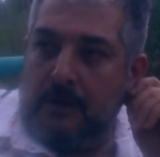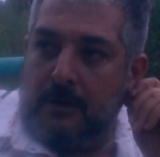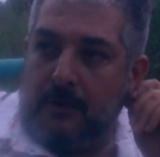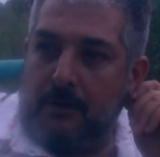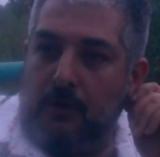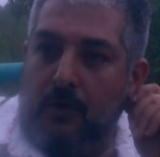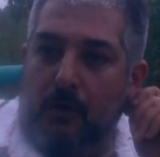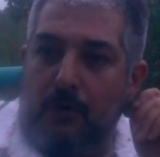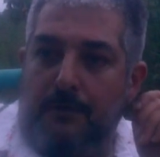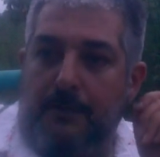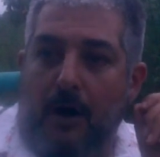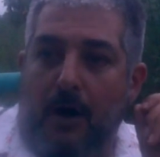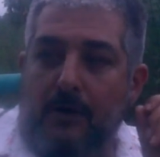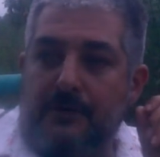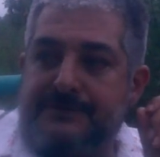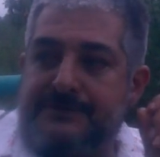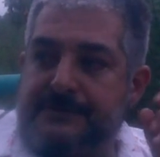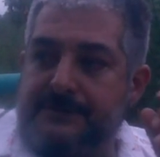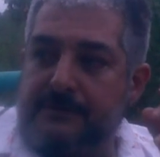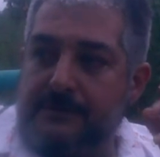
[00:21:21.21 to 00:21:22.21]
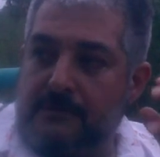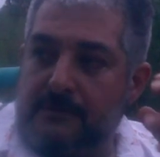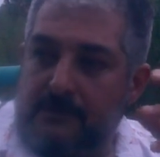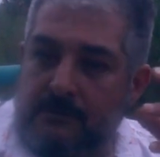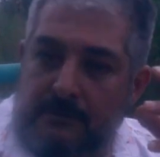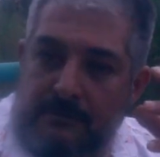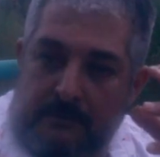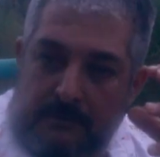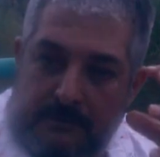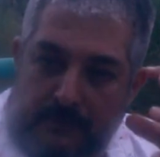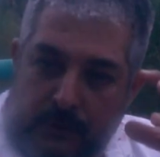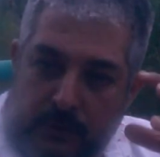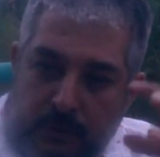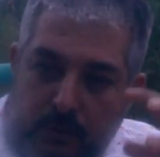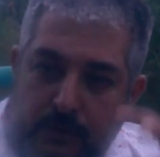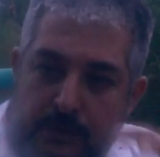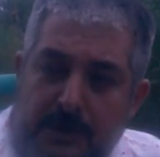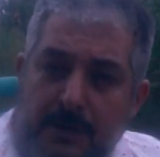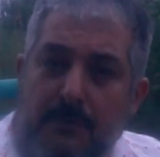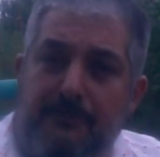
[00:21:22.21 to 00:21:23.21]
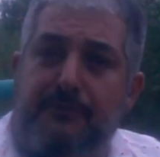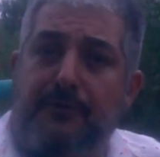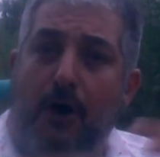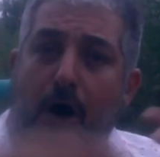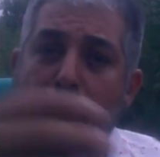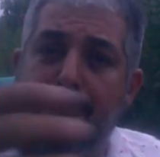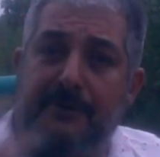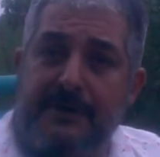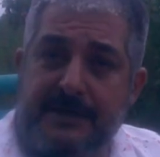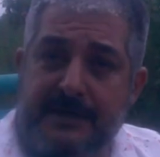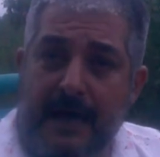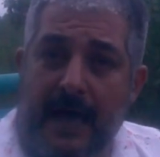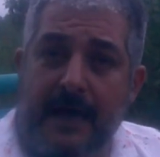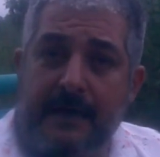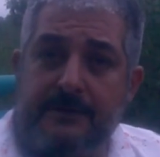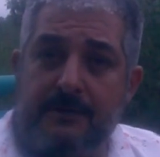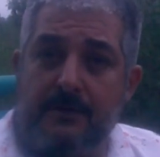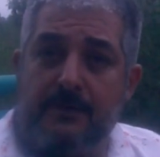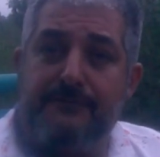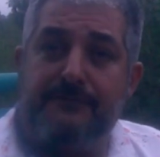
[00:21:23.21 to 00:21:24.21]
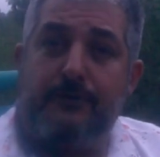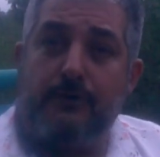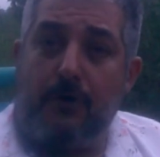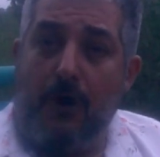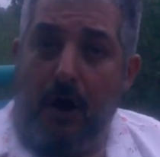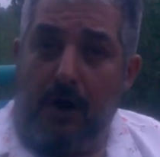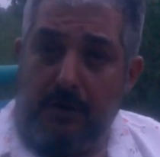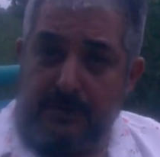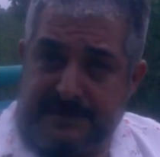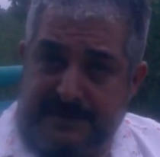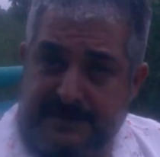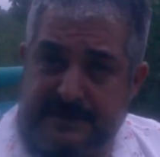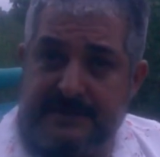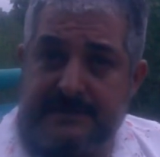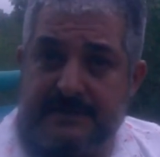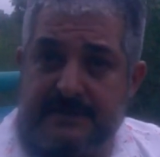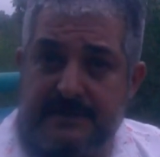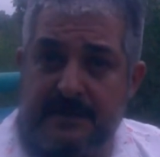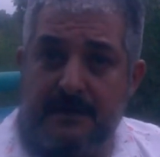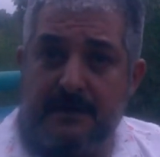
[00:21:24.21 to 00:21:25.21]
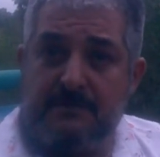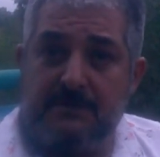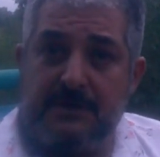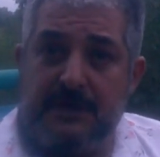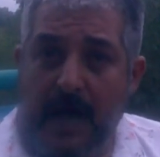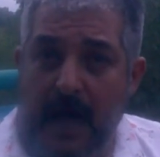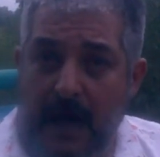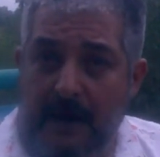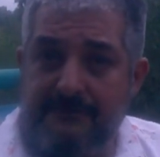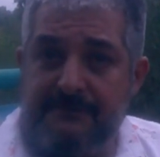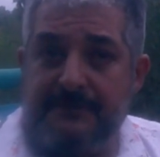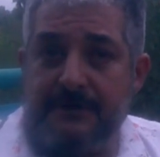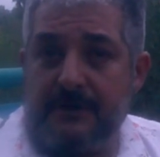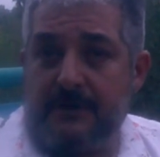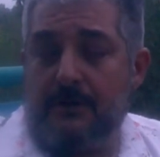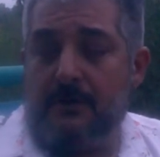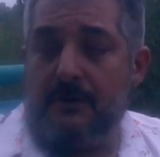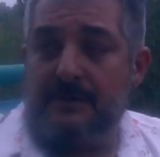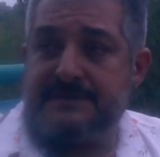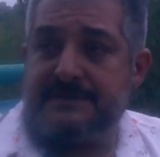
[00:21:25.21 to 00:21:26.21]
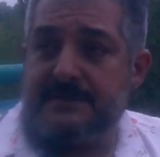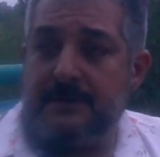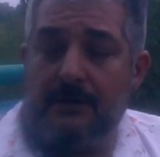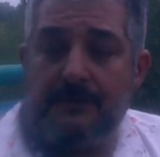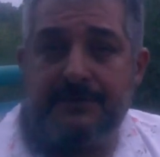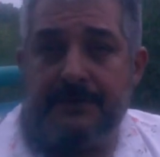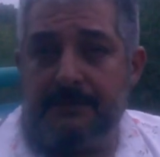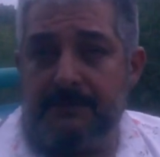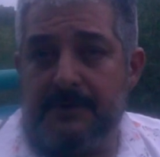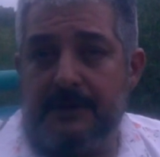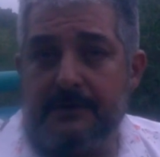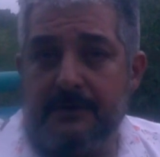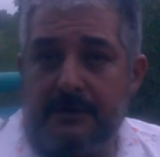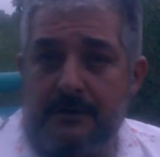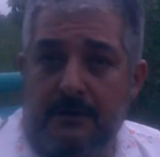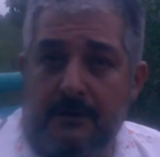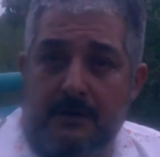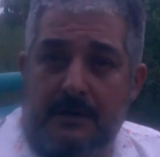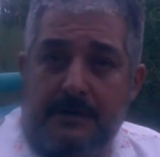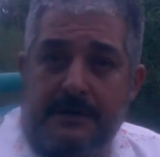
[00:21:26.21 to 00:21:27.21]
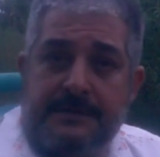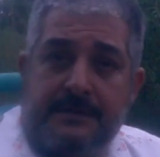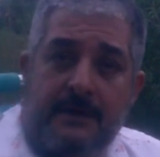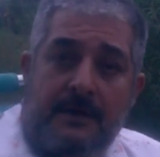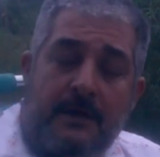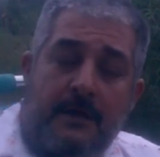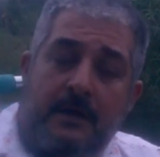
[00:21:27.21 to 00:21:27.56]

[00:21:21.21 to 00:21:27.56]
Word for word: go about doing a propaganda for our system in Africa and South America and